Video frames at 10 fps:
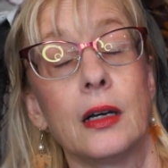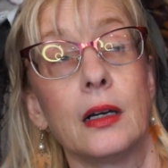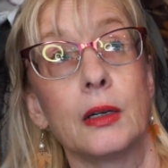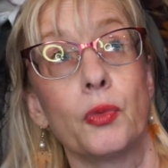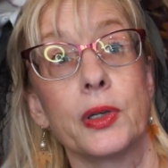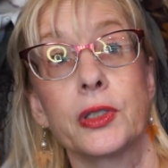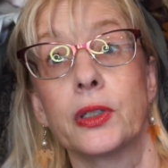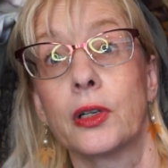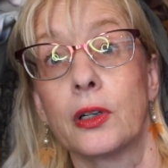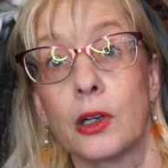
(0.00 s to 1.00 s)
Uh, it
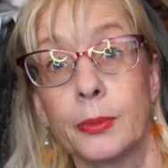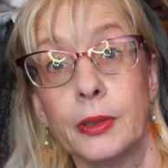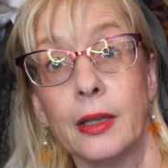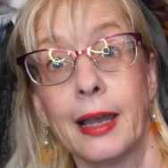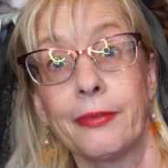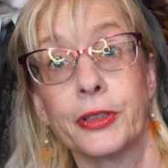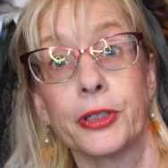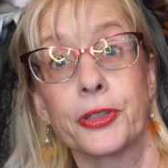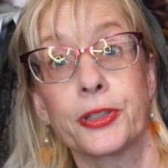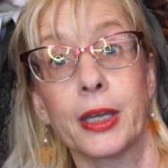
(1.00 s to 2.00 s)
wasn't an herbal
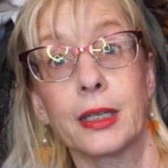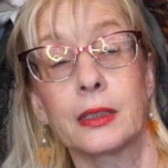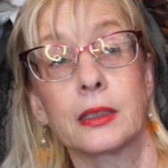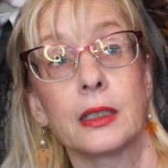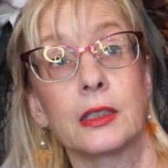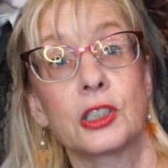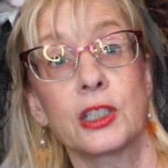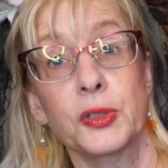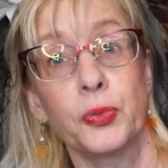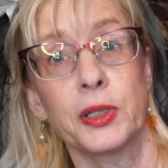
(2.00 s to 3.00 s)
lavender scent. It
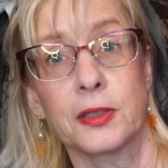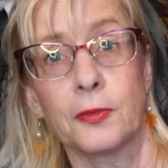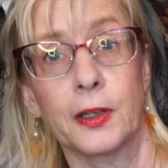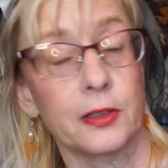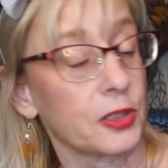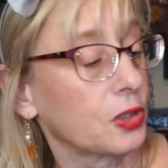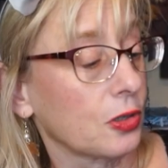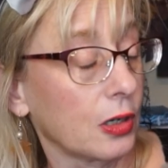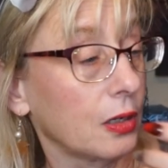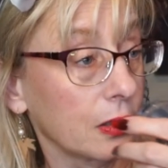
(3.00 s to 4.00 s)
just wasn't very
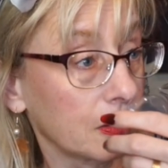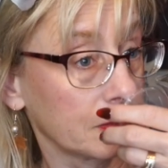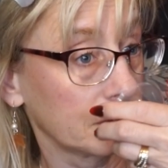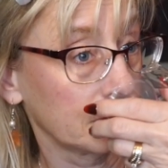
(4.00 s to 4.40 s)
strong.